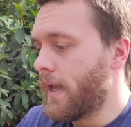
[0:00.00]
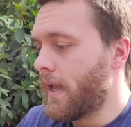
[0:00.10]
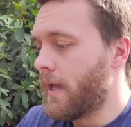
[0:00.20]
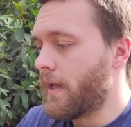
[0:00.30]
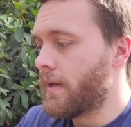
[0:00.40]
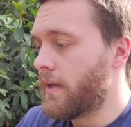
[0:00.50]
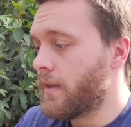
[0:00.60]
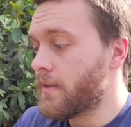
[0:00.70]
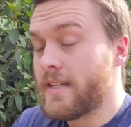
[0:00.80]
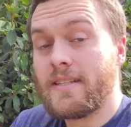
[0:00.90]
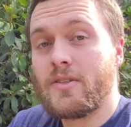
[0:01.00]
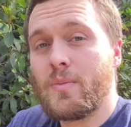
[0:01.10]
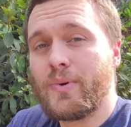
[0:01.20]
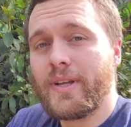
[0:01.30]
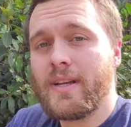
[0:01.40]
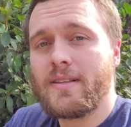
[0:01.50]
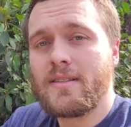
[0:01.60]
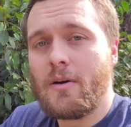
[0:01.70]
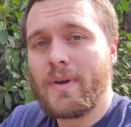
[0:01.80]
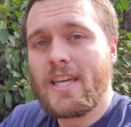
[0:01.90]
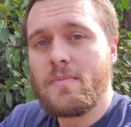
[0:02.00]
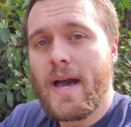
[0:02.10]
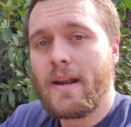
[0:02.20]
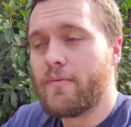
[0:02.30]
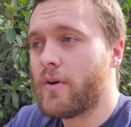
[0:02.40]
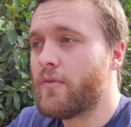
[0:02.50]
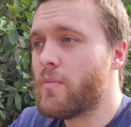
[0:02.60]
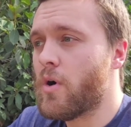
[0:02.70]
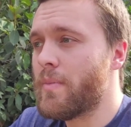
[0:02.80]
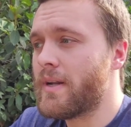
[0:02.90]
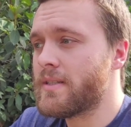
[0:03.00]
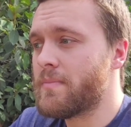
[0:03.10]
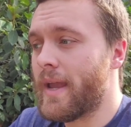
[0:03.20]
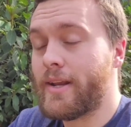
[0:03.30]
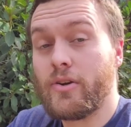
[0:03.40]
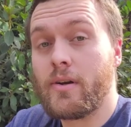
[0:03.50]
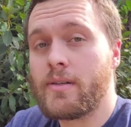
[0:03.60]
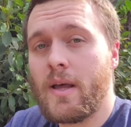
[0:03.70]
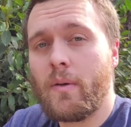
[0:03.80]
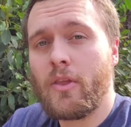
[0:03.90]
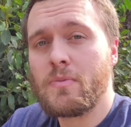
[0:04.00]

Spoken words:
And this thing's doing pretty good, so I'm gonna keep at it for a few more minutes and make sure it's not one of